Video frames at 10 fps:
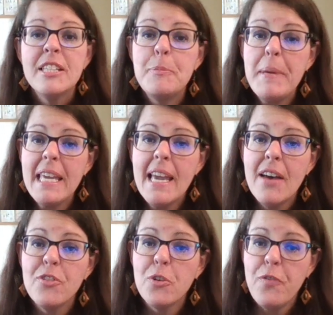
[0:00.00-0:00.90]
Speaking
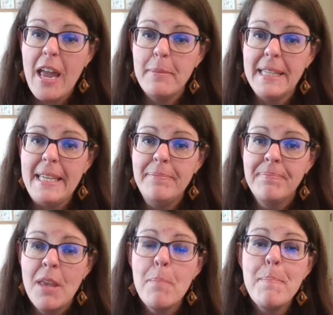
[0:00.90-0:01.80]
of your family,
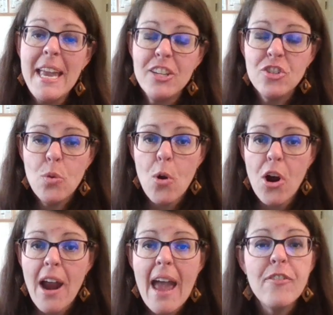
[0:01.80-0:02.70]
make
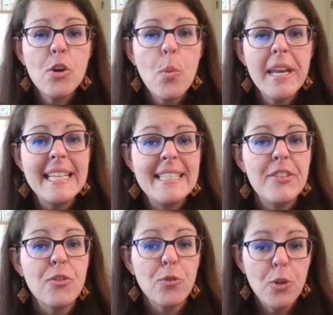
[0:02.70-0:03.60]
sure everyone is
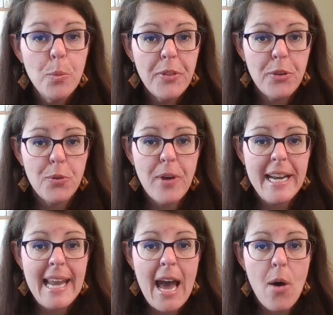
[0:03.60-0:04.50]
in the room with you
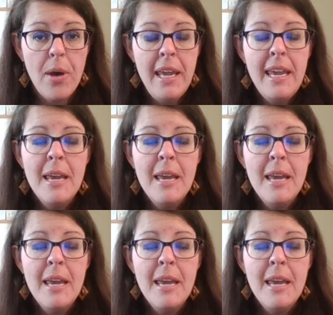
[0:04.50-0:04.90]
right now